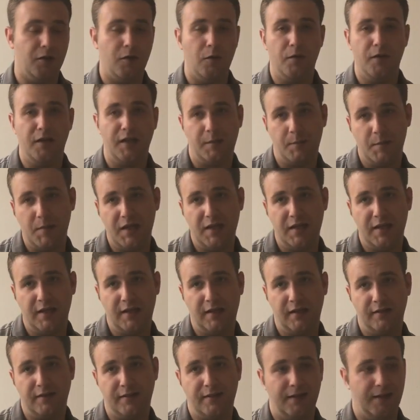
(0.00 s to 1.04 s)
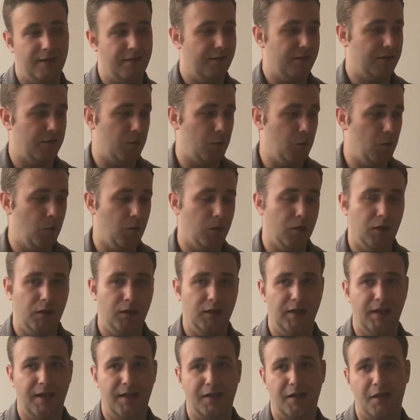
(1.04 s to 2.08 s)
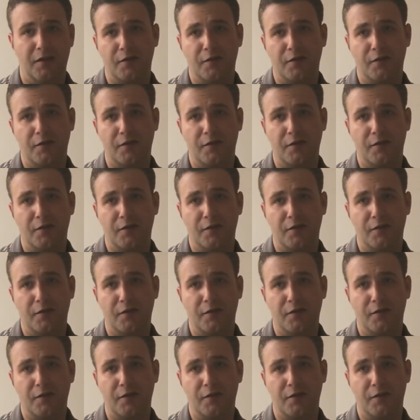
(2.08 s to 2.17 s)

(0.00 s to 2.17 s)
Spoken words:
coding meetings and school and